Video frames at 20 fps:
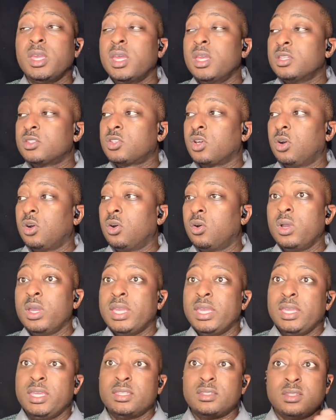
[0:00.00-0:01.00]
So
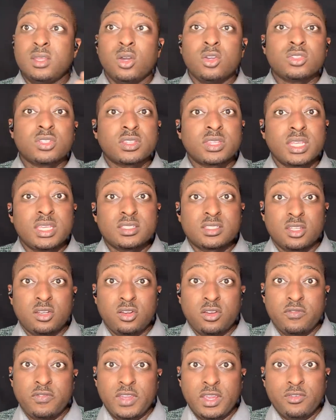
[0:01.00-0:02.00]
those are things that
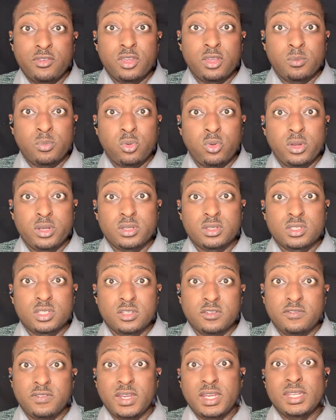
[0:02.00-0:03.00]
are very important
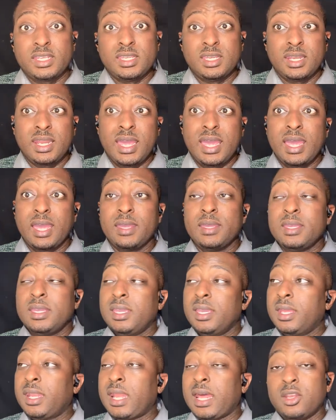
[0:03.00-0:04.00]
to Vani
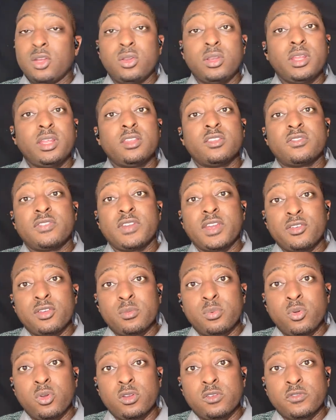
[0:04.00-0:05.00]
and I know that it's very
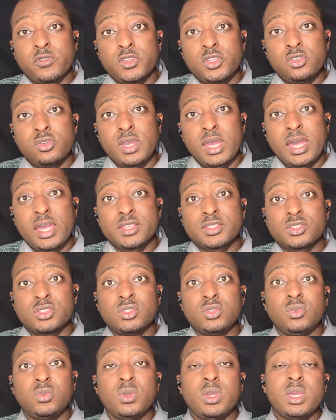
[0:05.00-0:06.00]
important for you guys
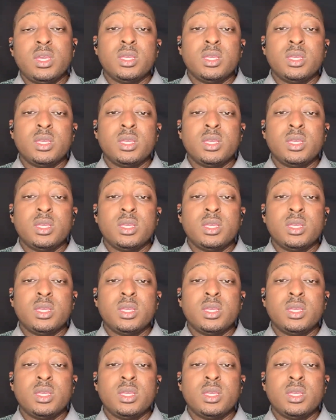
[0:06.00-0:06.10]
too.